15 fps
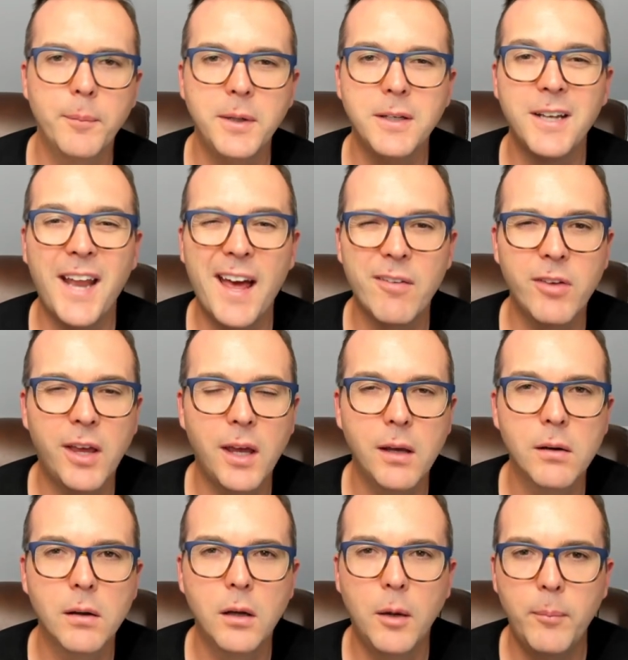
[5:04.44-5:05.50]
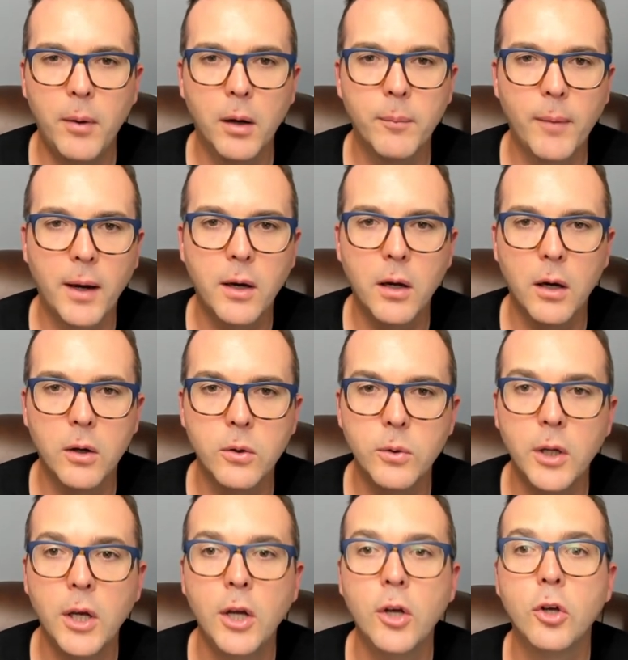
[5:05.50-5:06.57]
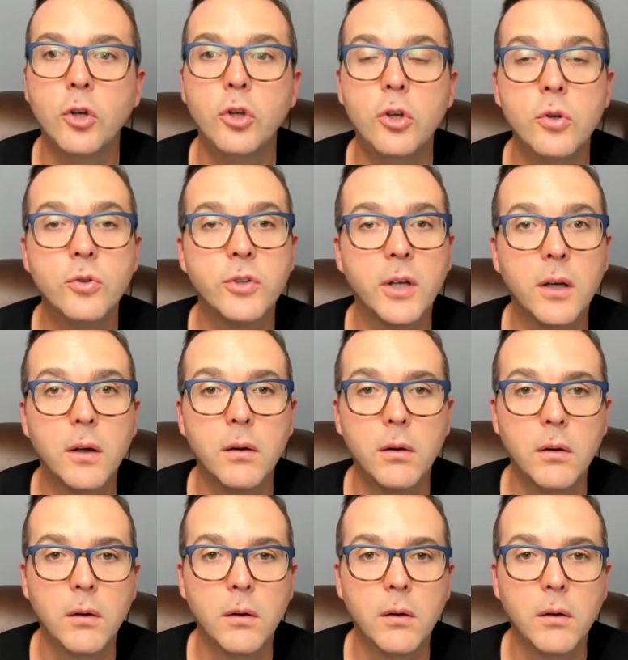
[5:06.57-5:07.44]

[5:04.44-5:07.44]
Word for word: me to navigate among my code using